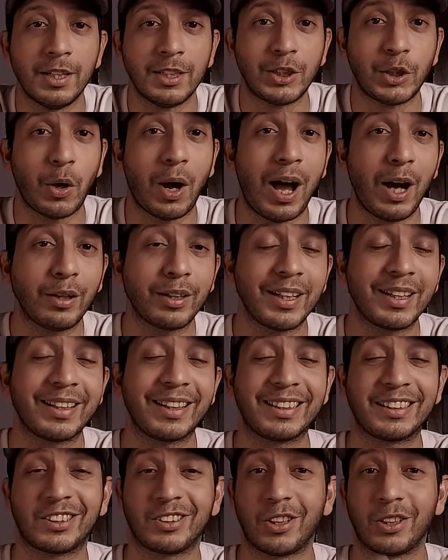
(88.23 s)
So how can you
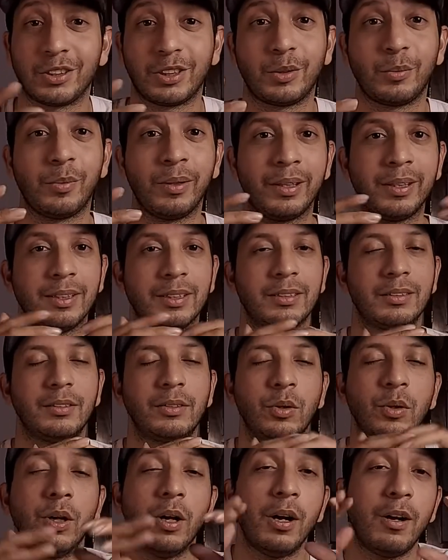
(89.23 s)
get started with this?
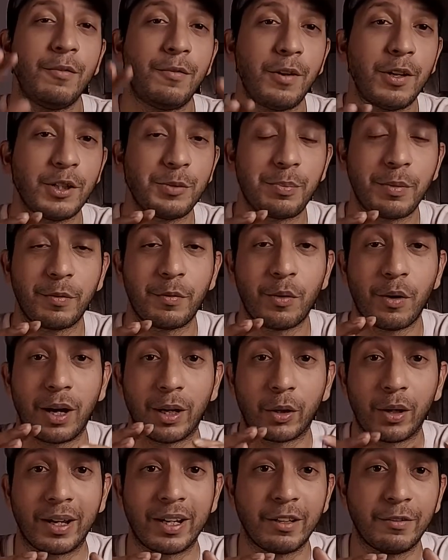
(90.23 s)
So first, before I
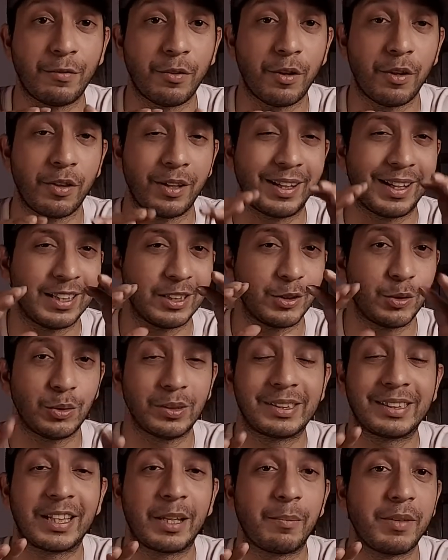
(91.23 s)
go any further, guys,
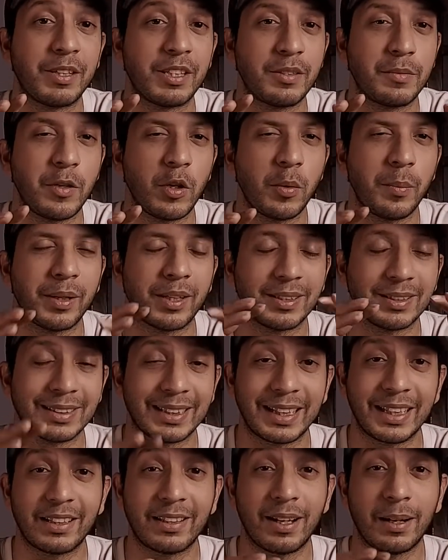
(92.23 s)
don't skip this video because
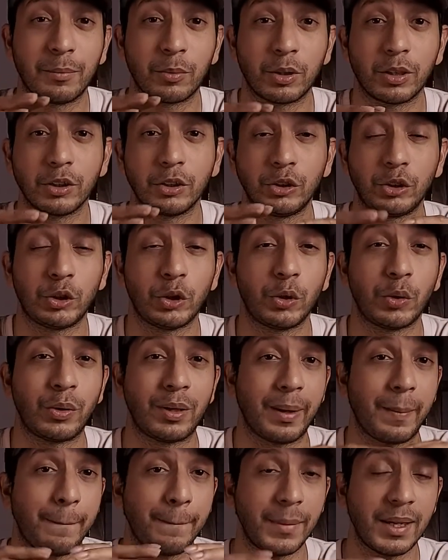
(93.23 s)
later I'm going to show you
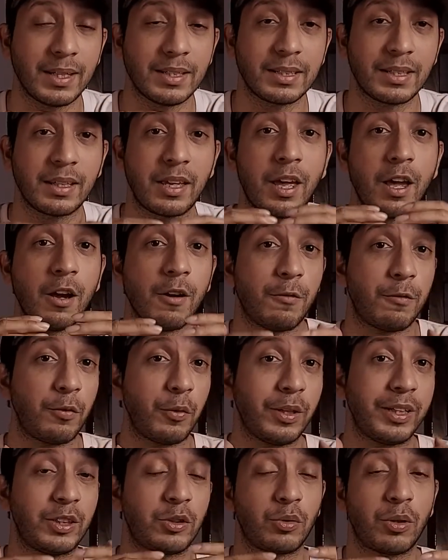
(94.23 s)
an amazing
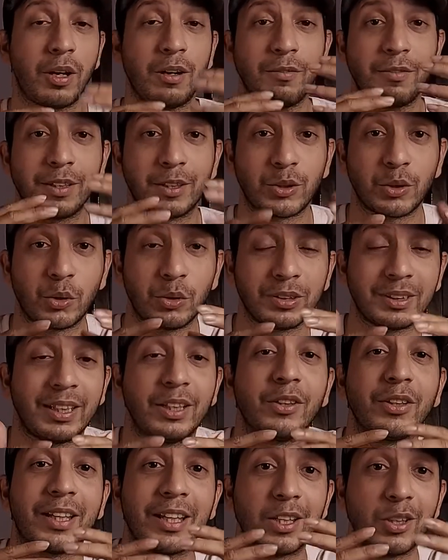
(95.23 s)
free traffic source
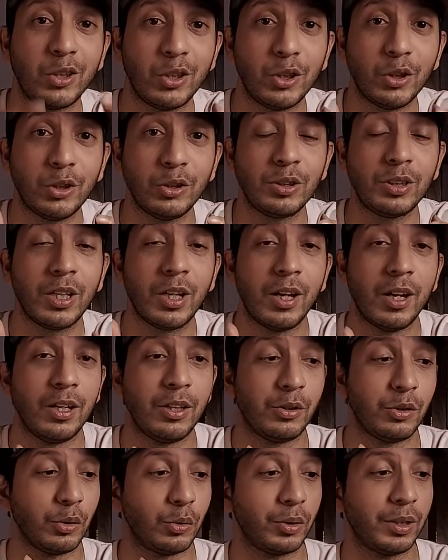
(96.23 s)
that you can use
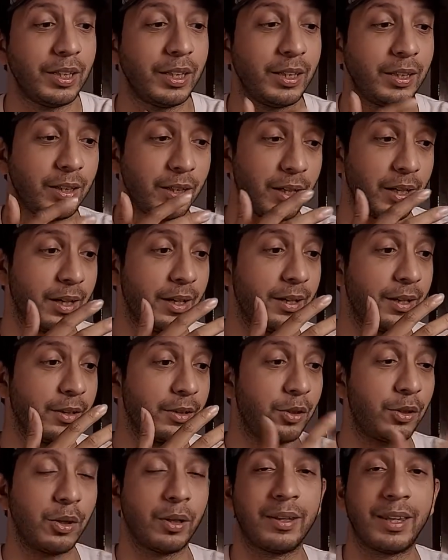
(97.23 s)
to really
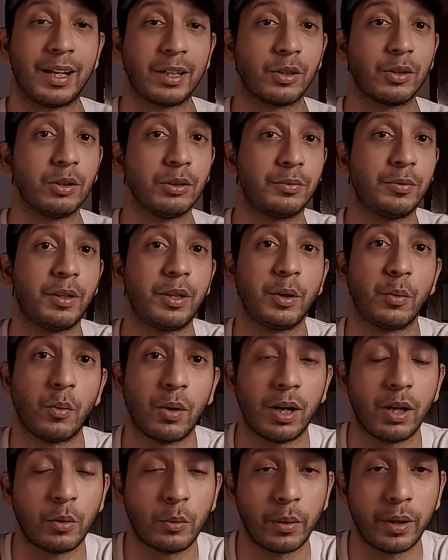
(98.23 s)
that goes very
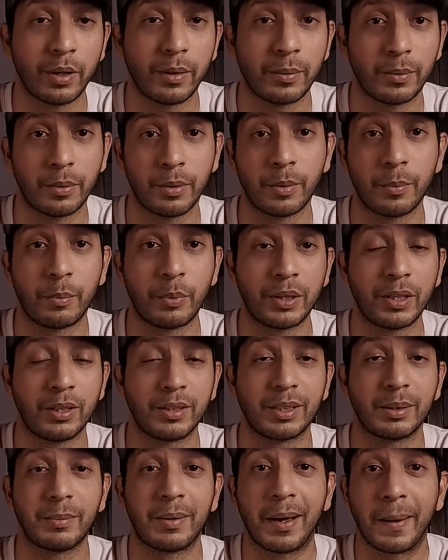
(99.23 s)
well with the
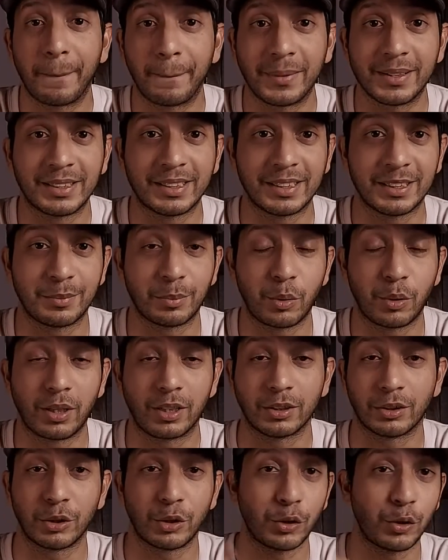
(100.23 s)
print-on-demand business
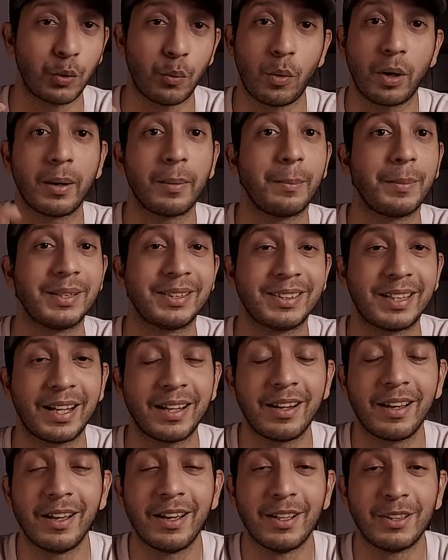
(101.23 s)
model. So you don't want to miss
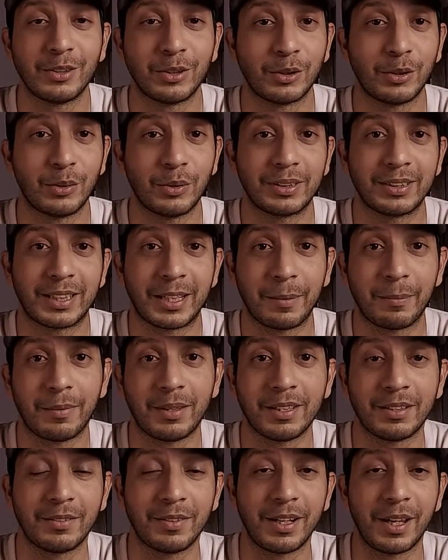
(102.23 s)
that. So don't skip
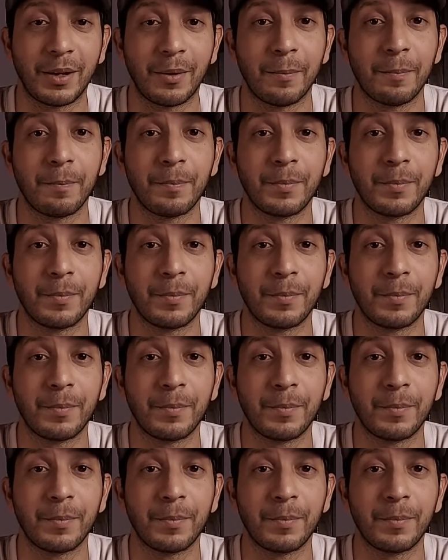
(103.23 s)
this video